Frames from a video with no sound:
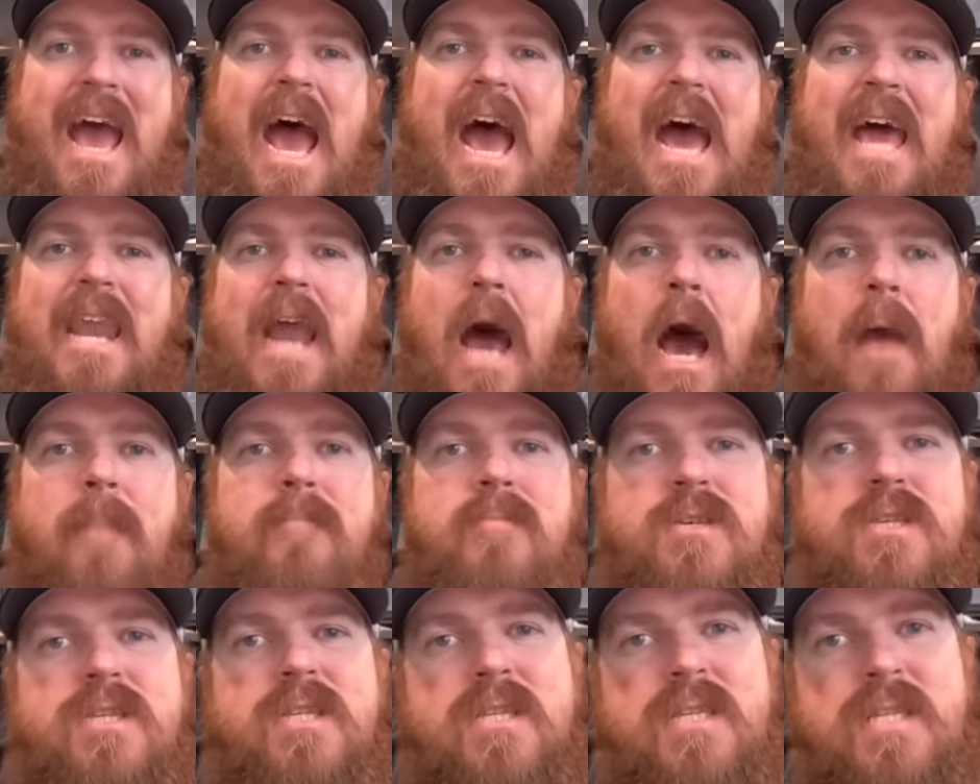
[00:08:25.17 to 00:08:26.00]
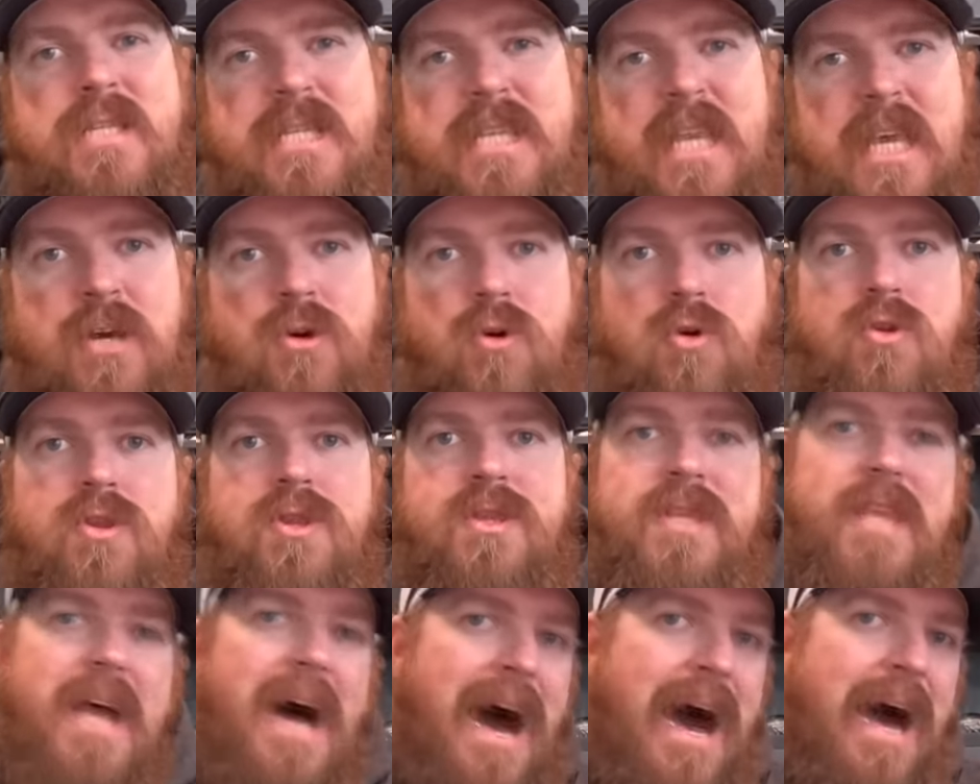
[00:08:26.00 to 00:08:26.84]
and I'm still
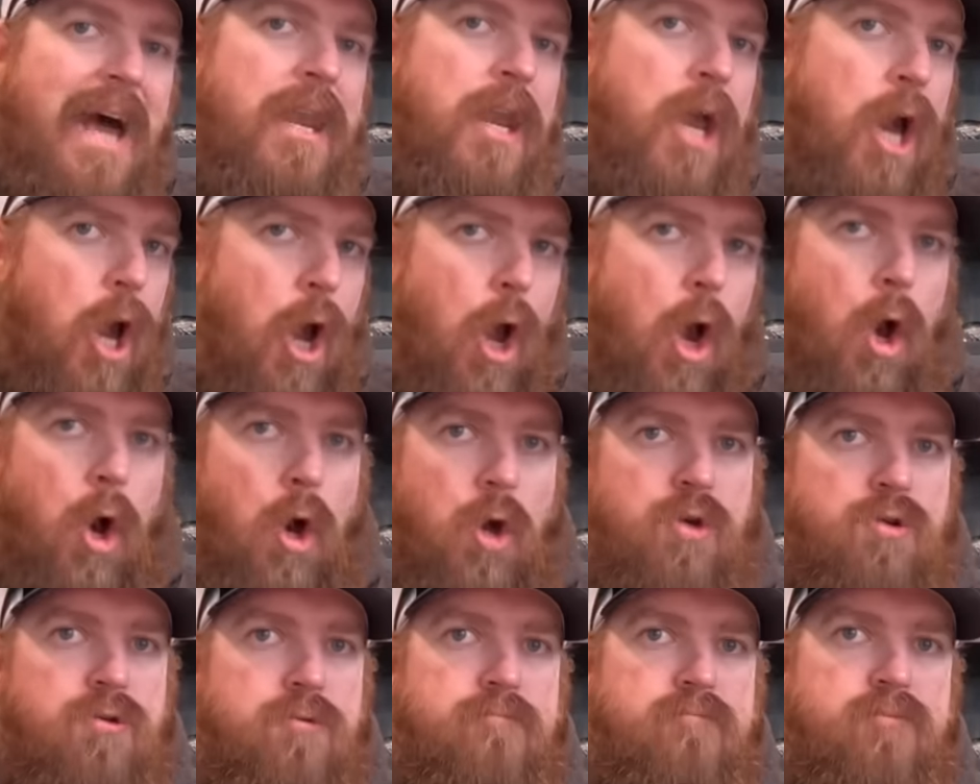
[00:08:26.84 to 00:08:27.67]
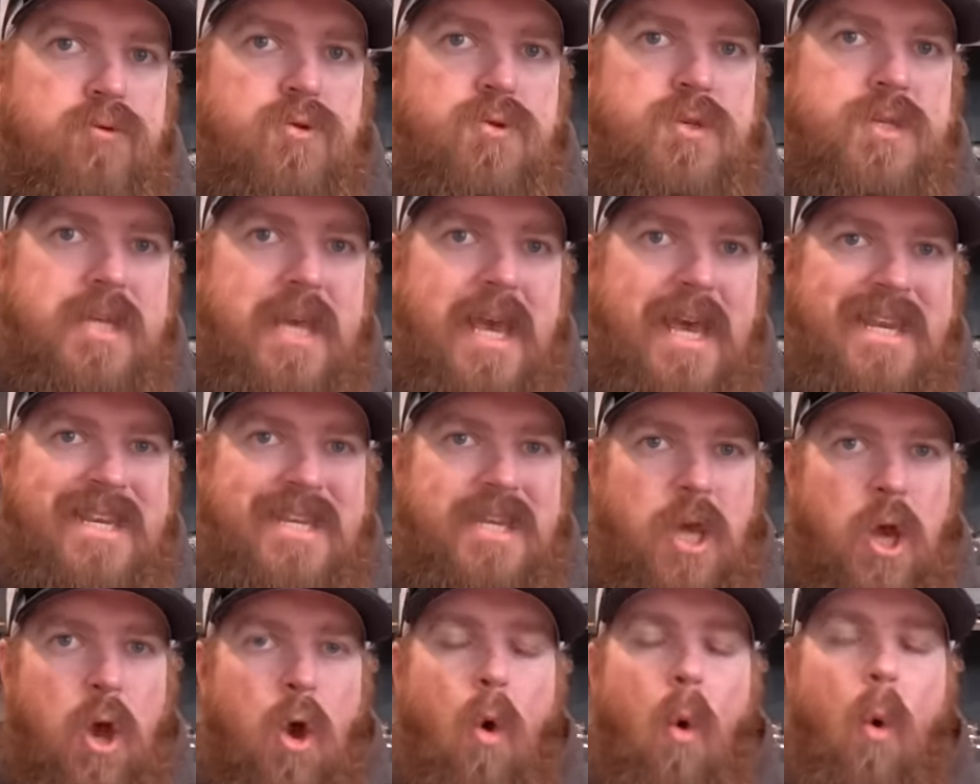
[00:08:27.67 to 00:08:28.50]
not 100%
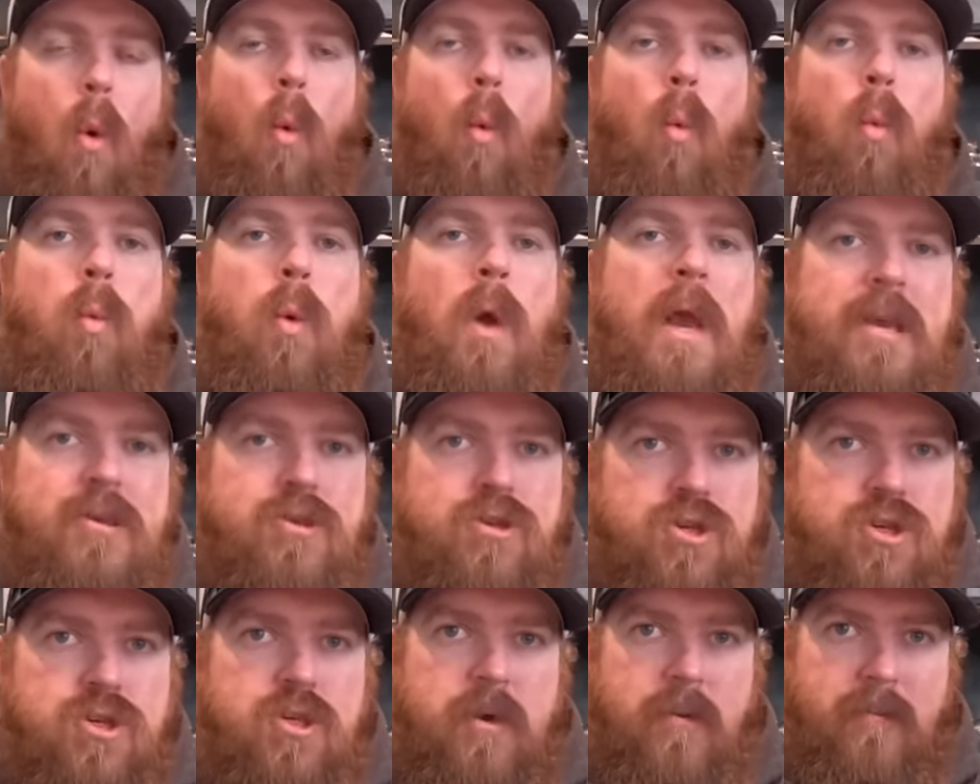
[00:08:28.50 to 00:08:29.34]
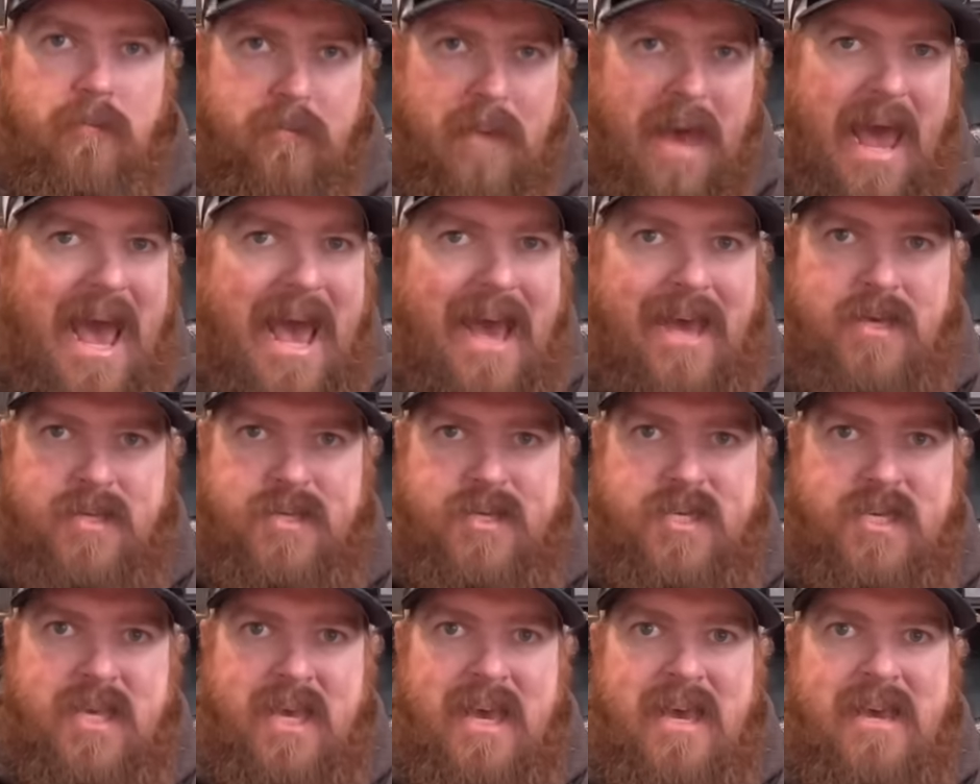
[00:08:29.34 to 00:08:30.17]
which
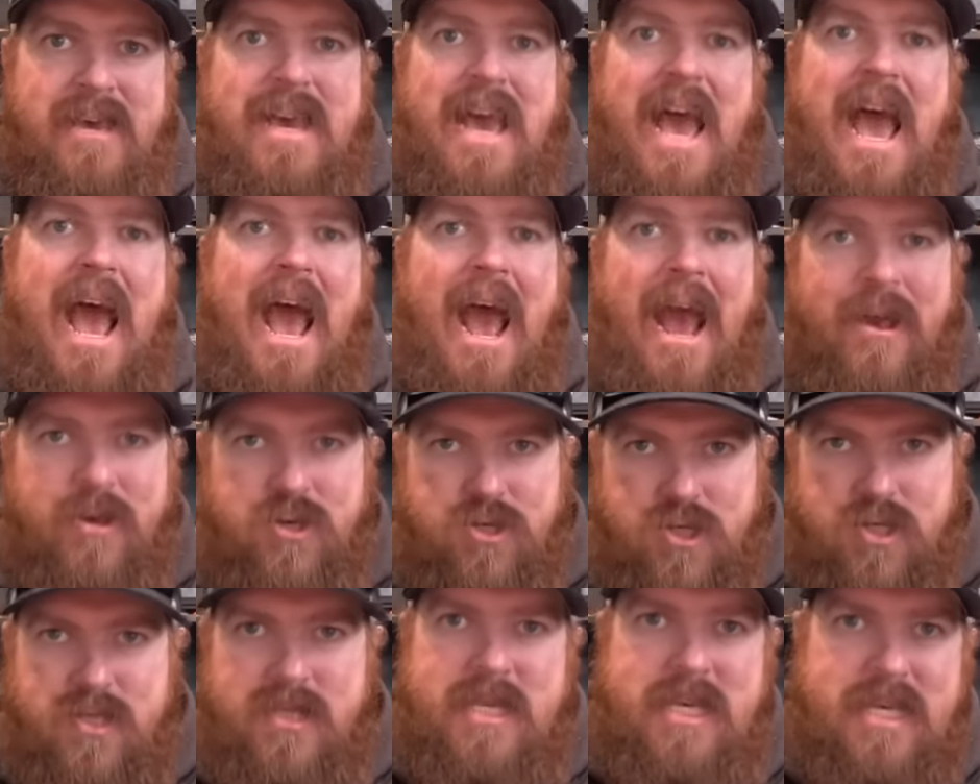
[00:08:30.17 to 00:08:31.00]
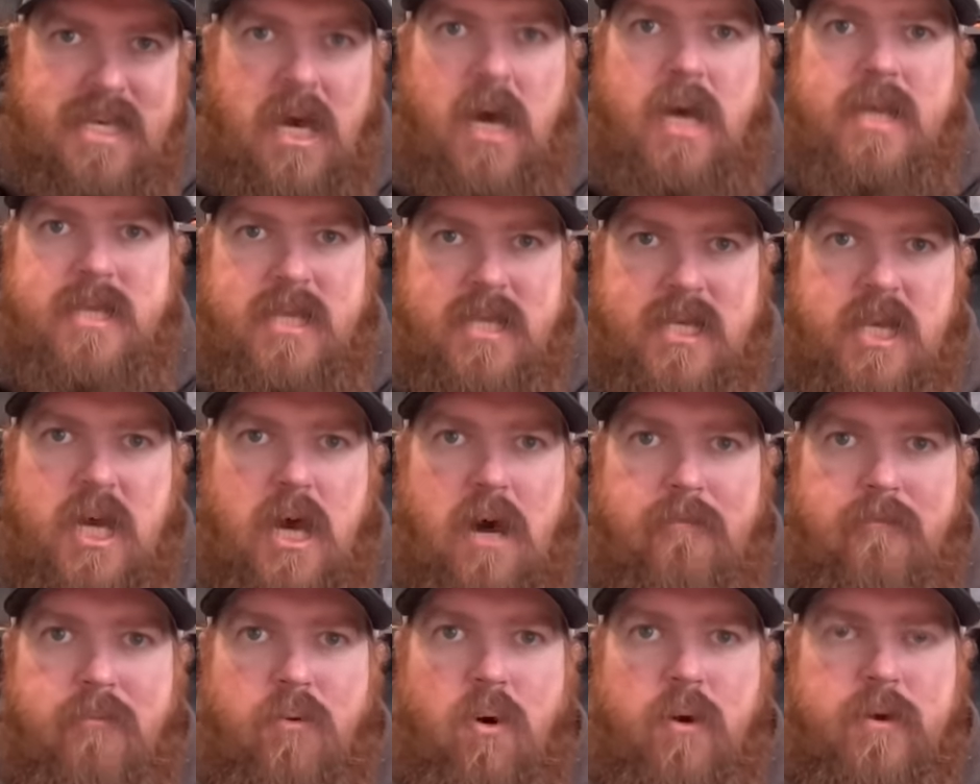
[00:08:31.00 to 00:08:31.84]
bass actually got the
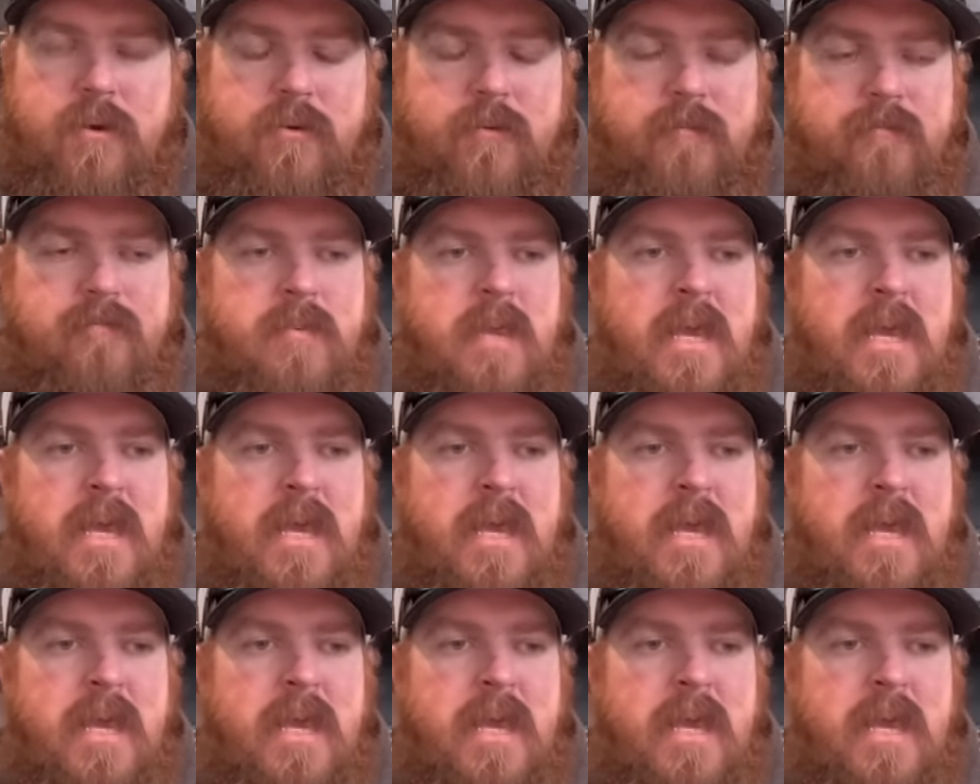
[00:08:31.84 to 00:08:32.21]
top water.